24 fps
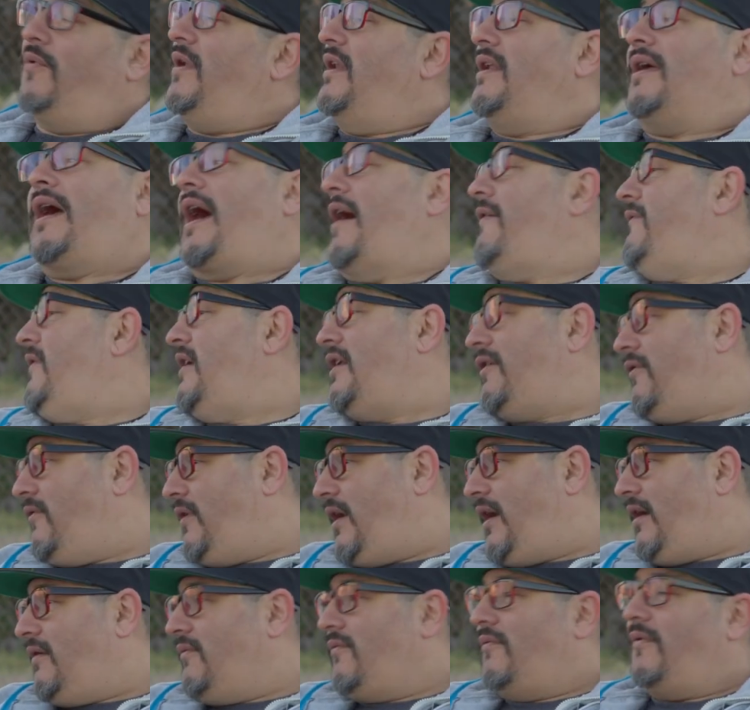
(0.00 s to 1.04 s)
didn't have
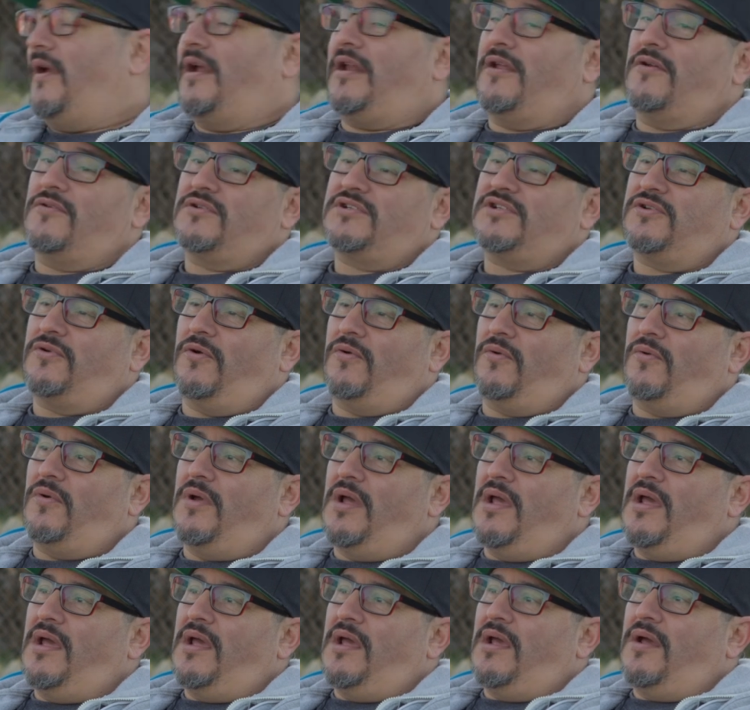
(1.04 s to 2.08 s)
internet radio. So
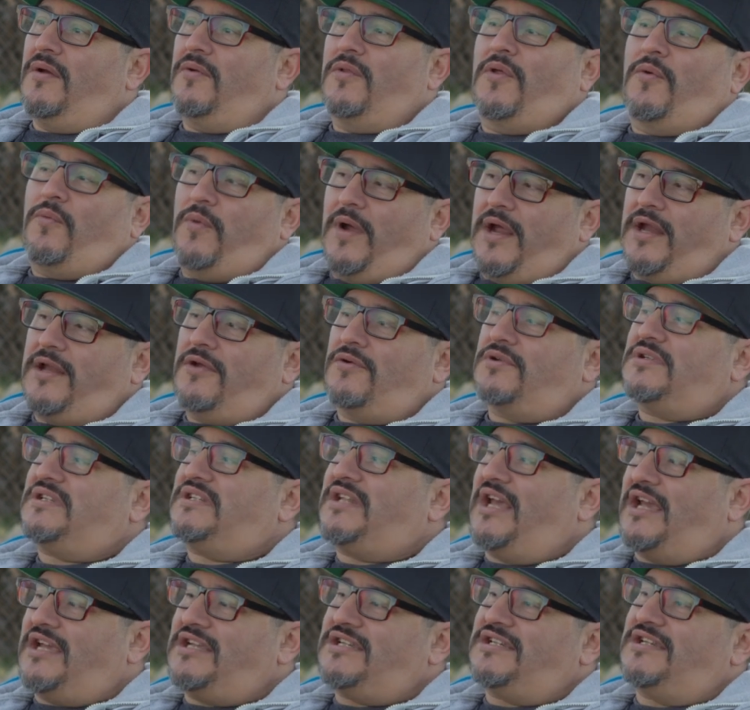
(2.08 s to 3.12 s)
the radio
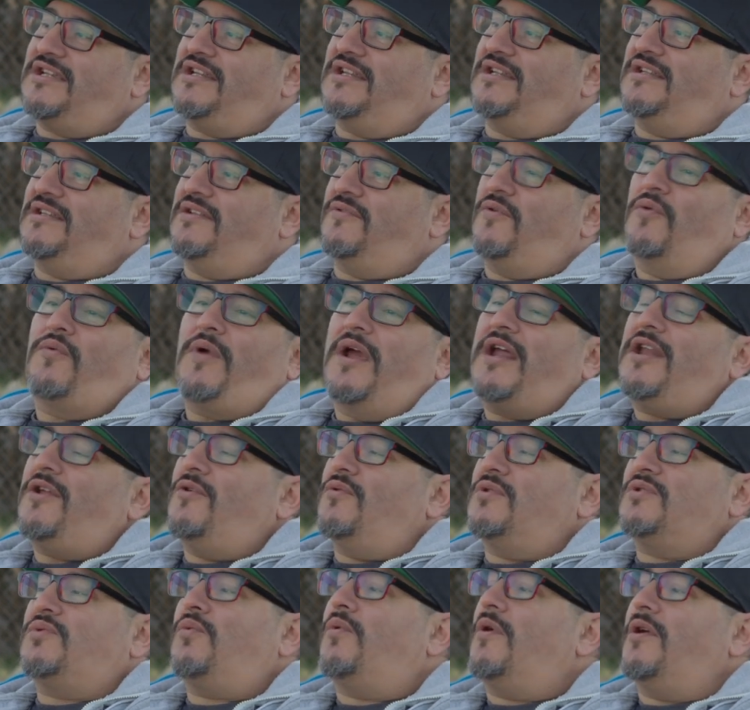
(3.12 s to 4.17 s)
station, the radio
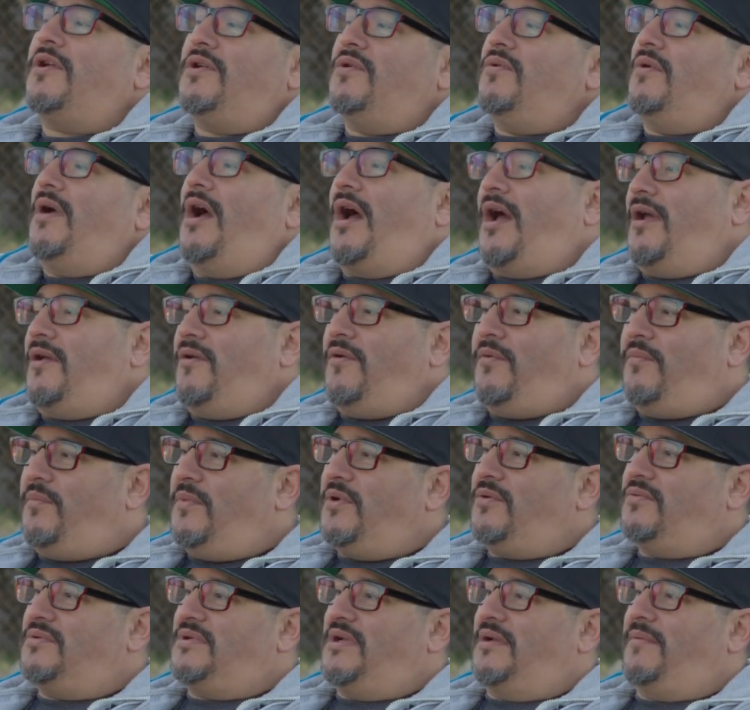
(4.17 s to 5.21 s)
is where you got your
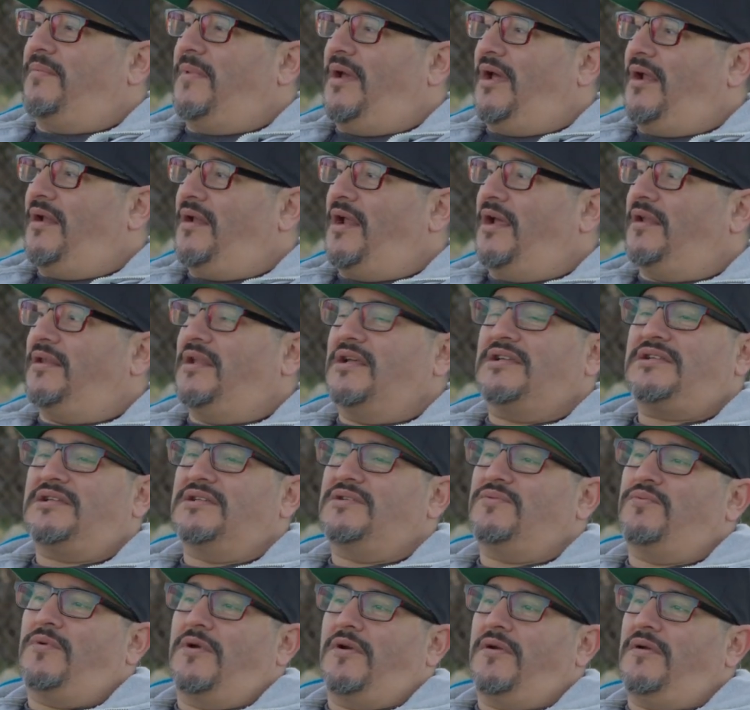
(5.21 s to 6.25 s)
music, man. Like, this is
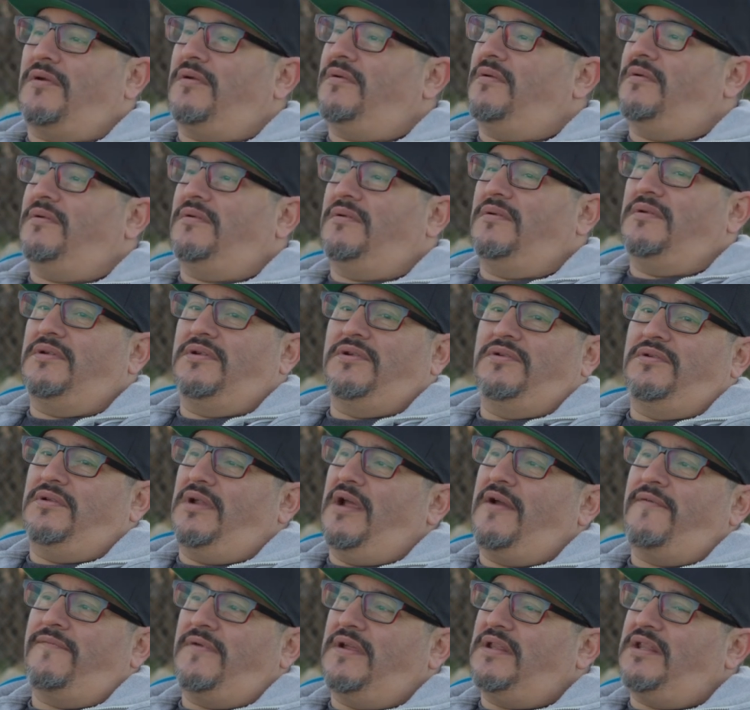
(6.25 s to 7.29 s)
where
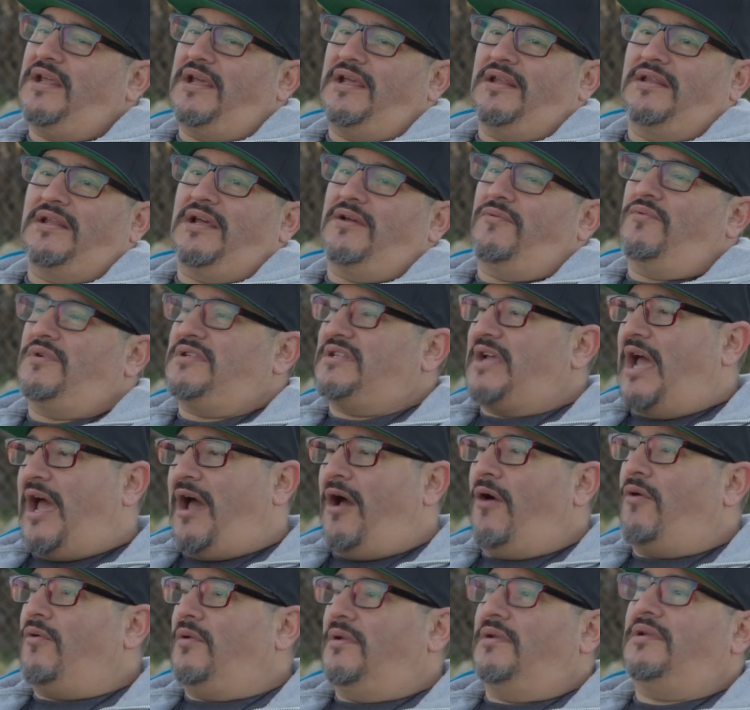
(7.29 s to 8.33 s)
everything that was
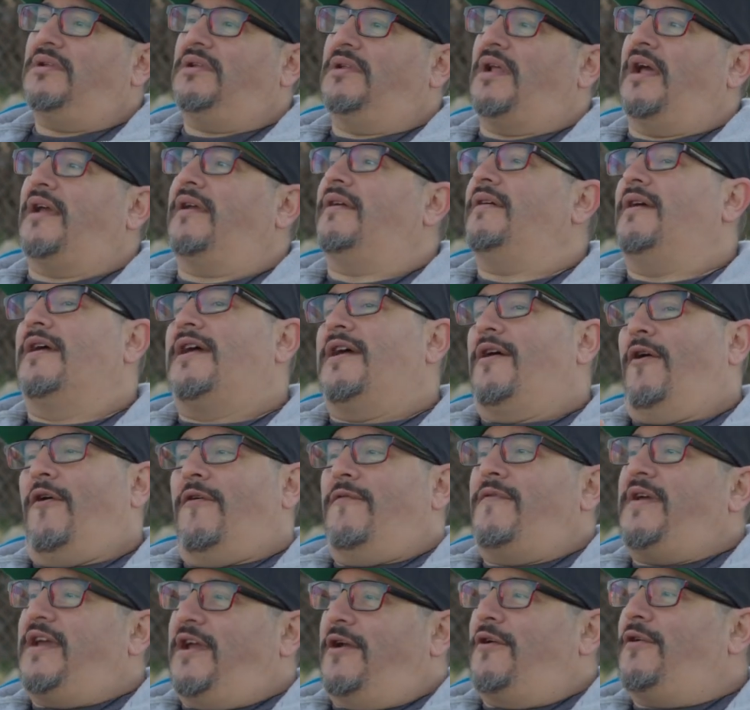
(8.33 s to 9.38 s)
out, like
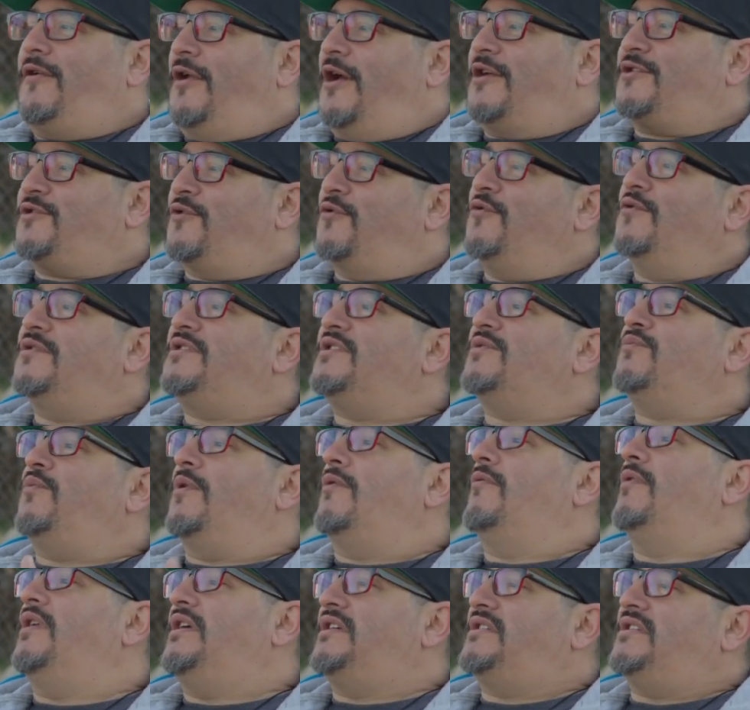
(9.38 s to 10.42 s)
over here in Las Cruces, we
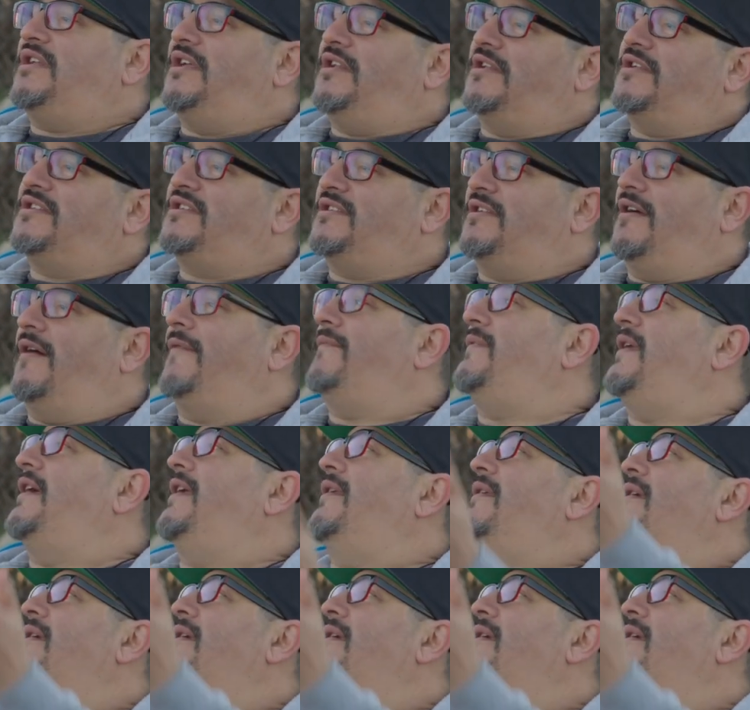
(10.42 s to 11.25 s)
were listening to stuff that